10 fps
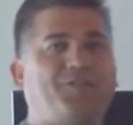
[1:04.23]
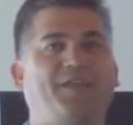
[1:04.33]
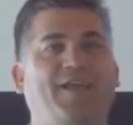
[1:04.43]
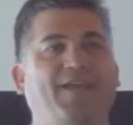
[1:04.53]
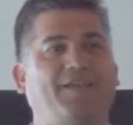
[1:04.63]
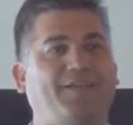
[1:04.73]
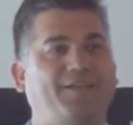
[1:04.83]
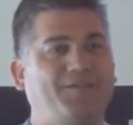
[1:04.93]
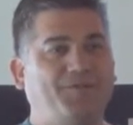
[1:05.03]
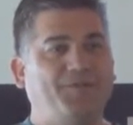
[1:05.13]
your tank
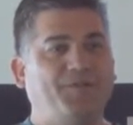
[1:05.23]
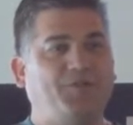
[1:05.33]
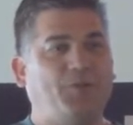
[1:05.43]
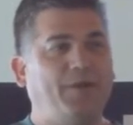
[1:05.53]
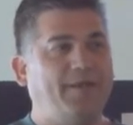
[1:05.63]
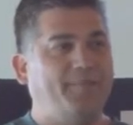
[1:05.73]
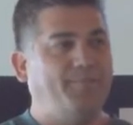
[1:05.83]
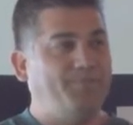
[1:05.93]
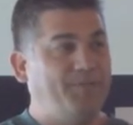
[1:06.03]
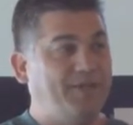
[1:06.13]
to the
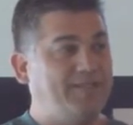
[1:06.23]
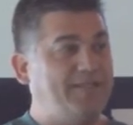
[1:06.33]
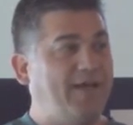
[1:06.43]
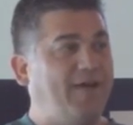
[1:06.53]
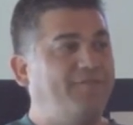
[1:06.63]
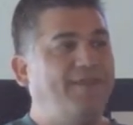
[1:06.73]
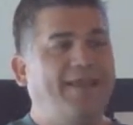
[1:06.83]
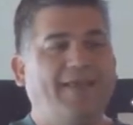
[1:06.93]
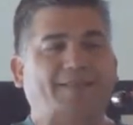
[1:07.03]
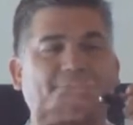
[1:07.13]
toilet itself.
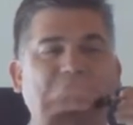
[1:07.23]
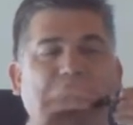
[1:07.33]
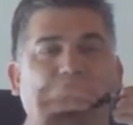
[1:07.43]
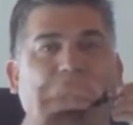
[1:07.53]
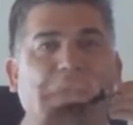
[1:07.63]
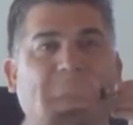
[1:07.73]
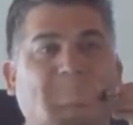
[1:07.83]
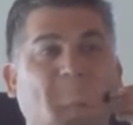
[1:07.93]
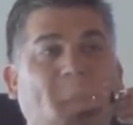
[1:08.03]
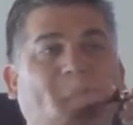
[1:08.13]
These are rubber
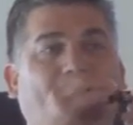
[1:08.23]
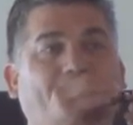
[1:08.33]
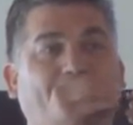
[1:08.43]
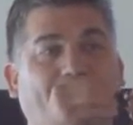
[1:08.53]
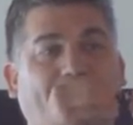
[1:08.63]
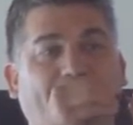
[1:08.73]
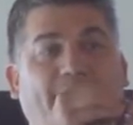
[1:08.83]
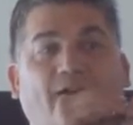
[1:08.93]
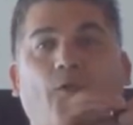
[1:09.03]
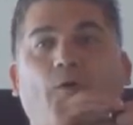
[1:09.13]
as well, and
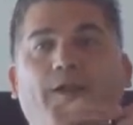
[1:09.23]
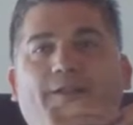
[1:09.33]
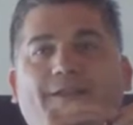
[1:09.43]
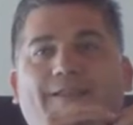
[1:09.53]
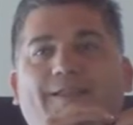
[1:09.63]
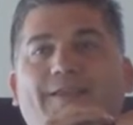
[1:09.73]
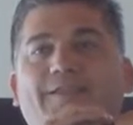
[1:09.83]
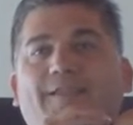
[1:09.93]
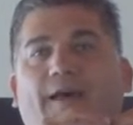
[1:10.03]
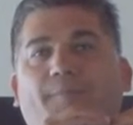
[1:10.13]
that chlorine will eat
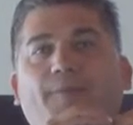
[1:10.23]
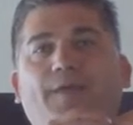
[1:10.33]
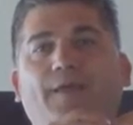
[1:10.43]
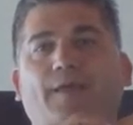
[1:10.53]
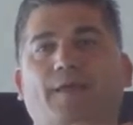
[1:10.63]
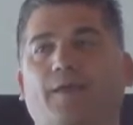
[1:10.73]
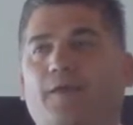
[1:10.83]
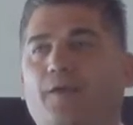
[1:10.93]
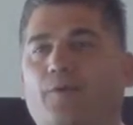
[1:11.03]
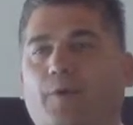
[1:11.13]
these up.
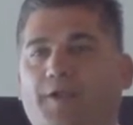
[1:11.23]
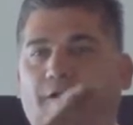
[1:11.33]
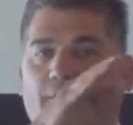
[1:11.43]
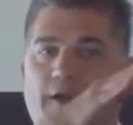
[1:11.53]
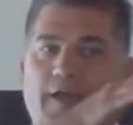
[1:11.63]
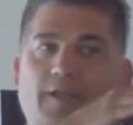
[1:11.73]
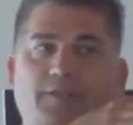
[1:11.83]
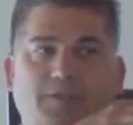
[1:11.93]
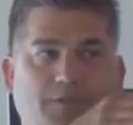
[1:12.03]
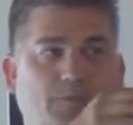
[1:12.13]
When
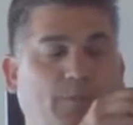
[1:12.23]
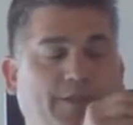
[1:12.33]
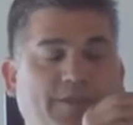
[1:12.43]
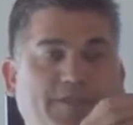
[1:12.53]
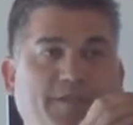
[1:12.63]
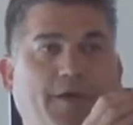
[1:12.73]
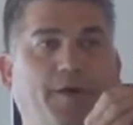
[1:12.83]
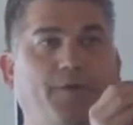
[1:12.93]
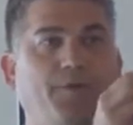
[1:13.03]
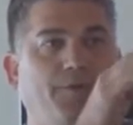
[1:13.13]
these
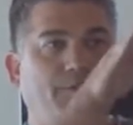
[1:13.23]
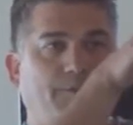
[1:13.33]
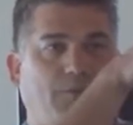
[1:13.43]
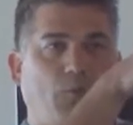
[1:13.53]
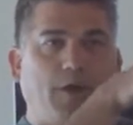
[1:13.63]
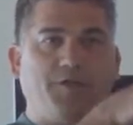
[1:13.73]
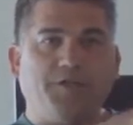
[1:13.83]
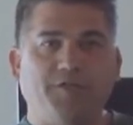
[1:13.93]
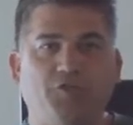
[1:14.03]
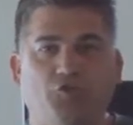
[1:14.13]
go, water
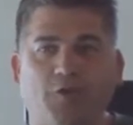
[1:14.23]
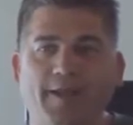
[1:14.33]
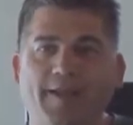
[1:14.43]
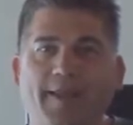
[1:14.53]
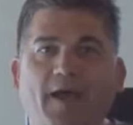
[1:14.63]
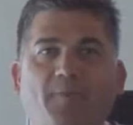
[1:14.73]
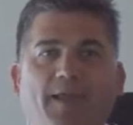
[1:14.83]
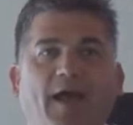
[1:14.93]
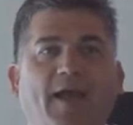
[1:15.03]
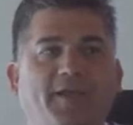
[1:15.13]
starts draining out
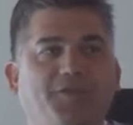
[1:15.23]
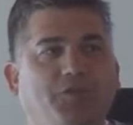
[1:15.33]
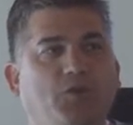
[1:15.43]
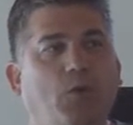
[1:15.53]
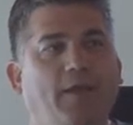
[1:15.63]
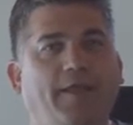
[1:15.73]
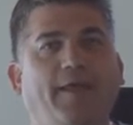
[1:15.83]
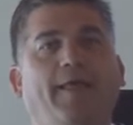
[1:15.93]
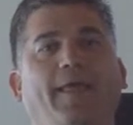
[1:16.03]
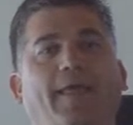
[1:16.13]
behind your
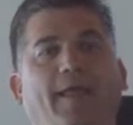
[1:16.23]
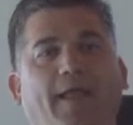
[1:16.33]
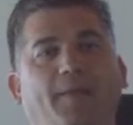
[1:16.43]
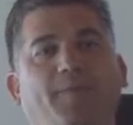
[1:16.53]
toilet, and